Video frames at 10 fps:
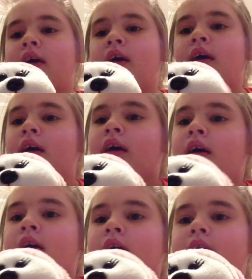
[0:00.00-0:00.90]

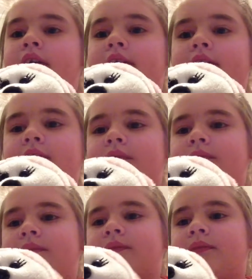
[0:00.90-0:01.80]

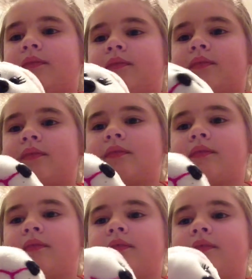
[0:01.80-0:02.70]

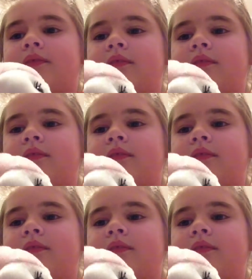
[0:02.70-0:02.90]
(no one is talking)